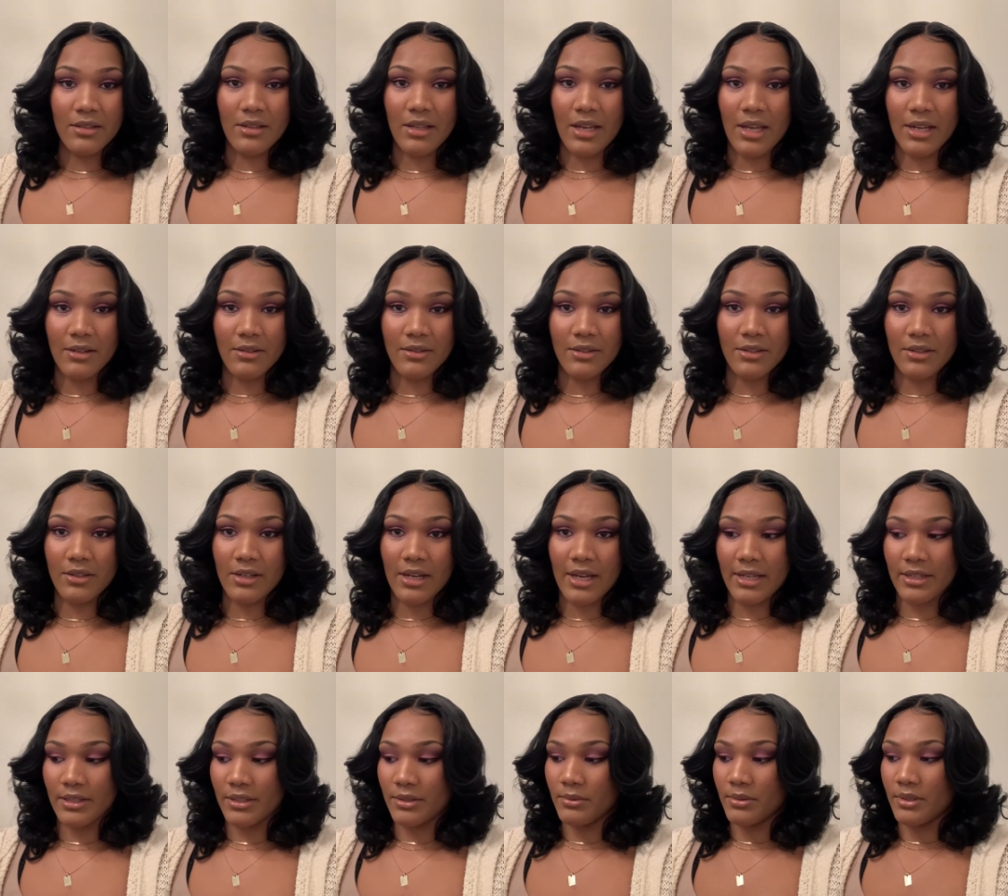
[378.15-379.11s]
I don't know
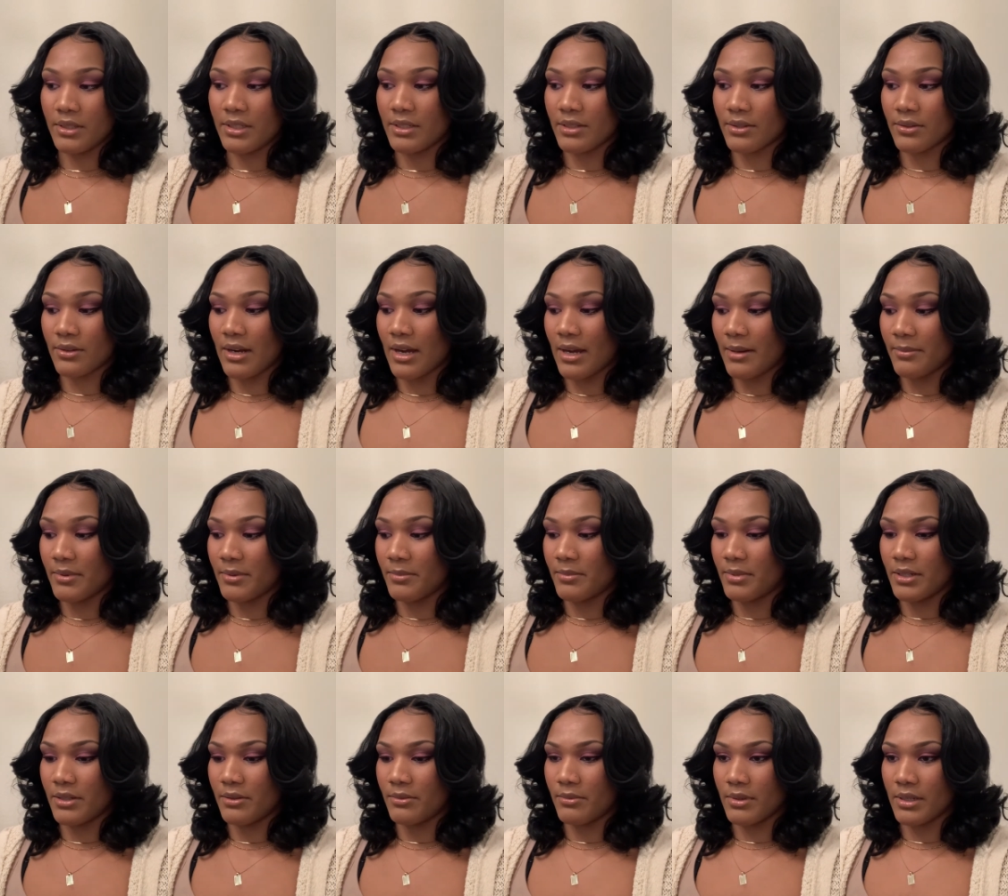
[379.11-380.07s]
how you would describe it,
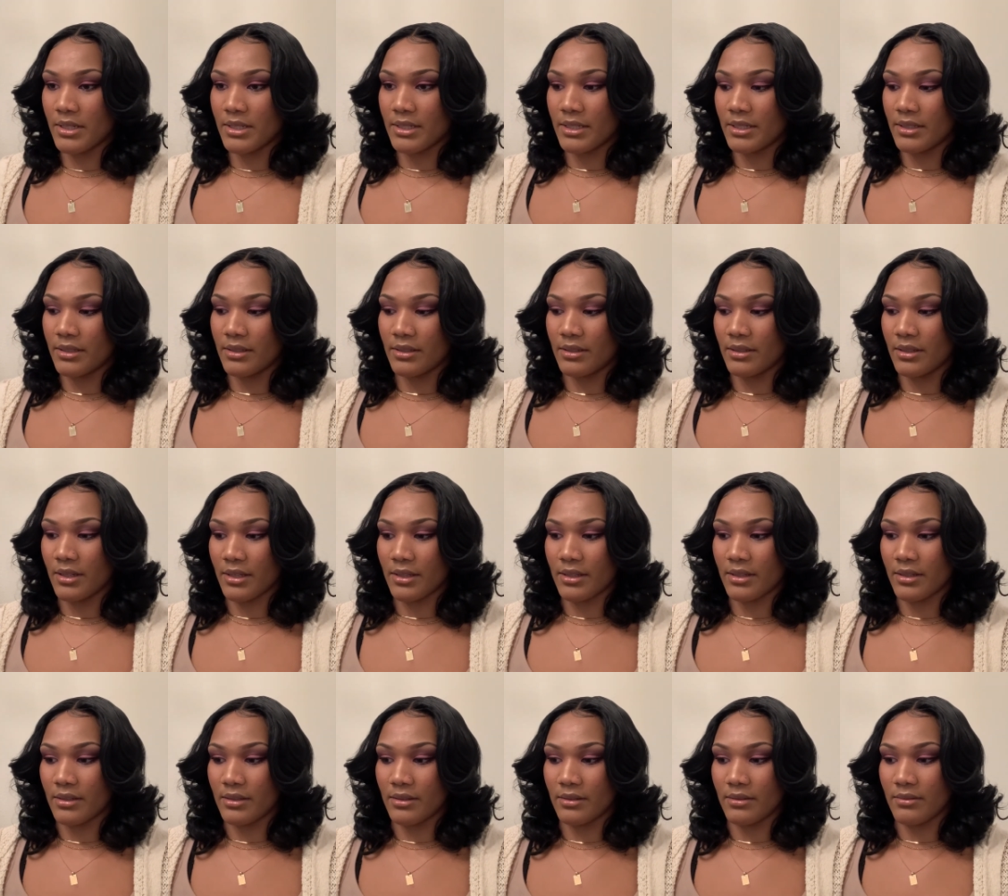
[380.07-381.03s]
but it wasn't
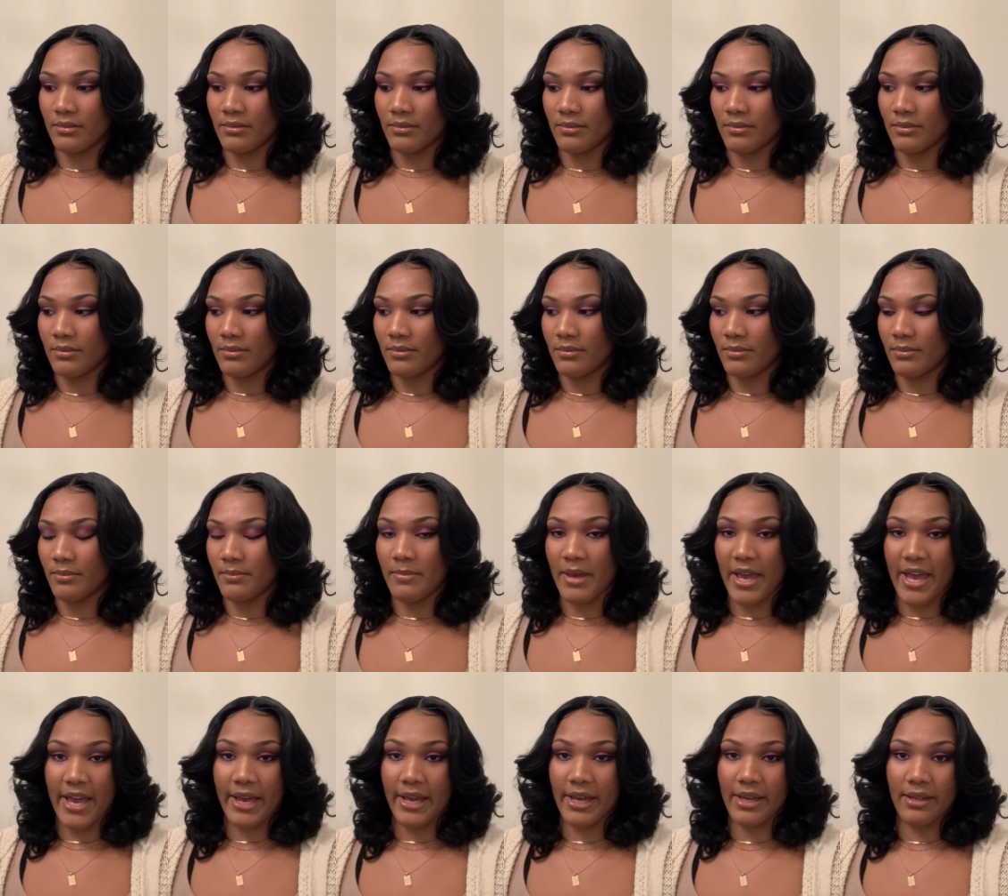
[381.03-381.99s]
nothing
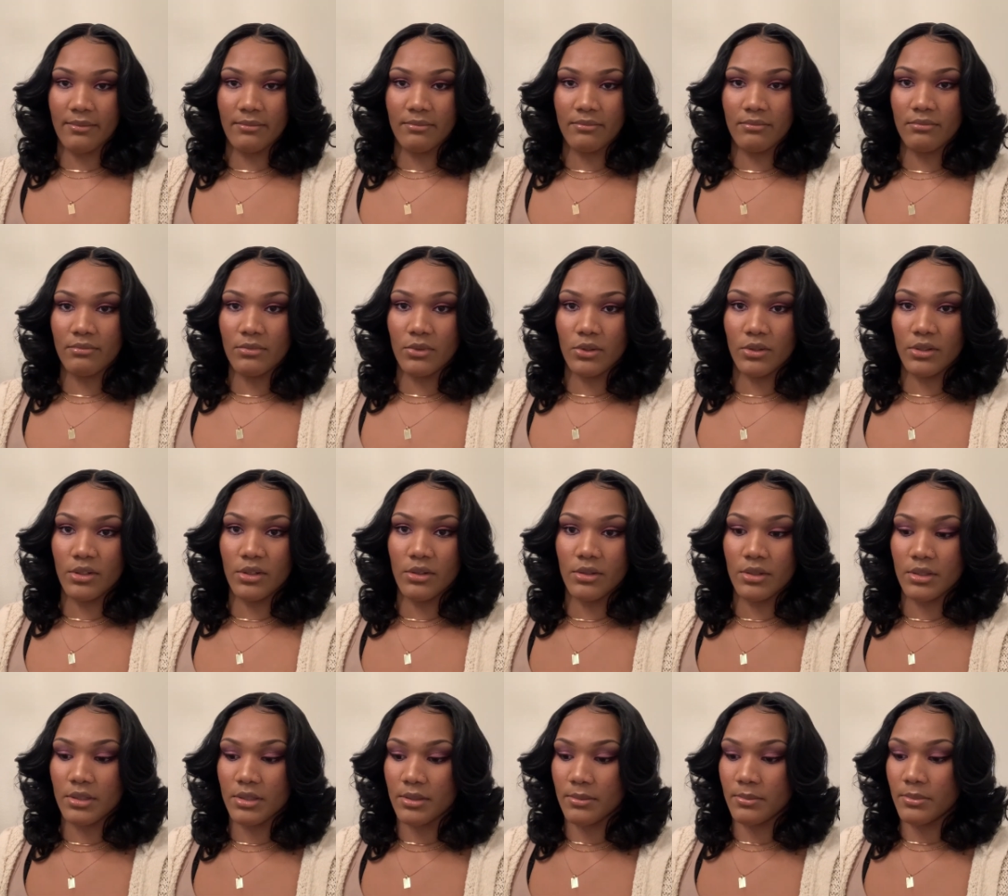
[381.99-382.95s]
bad or
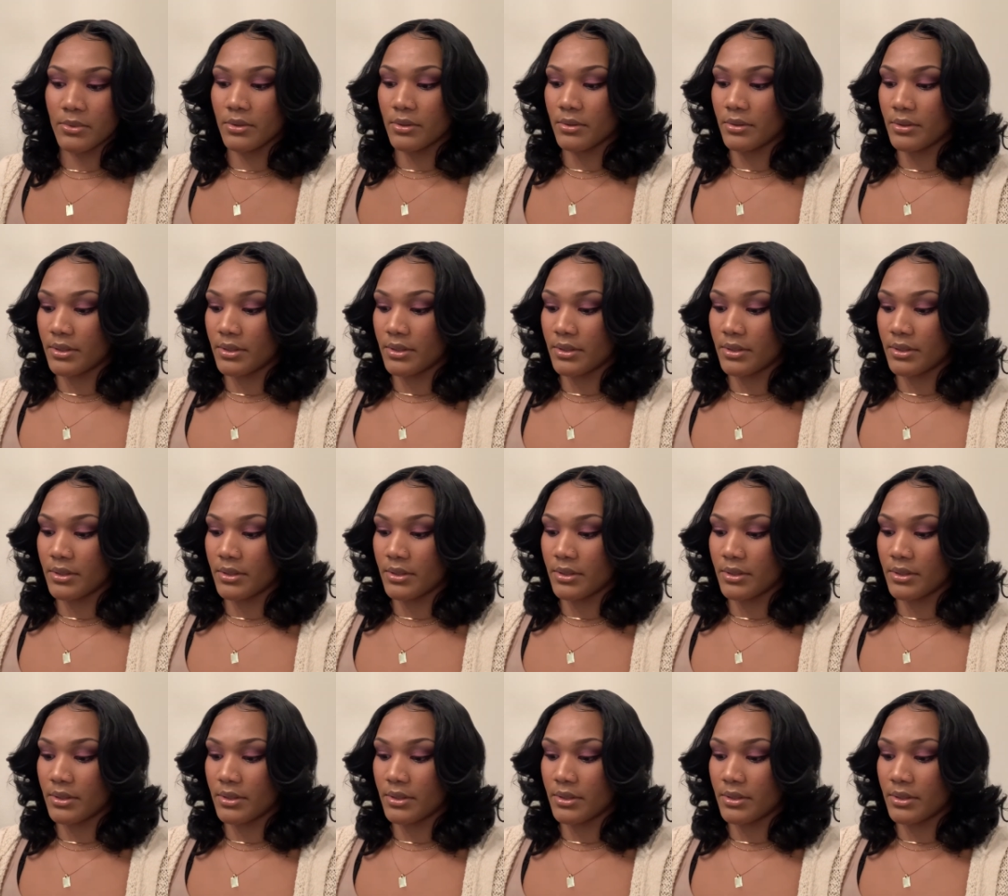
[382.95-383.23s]
noticeable.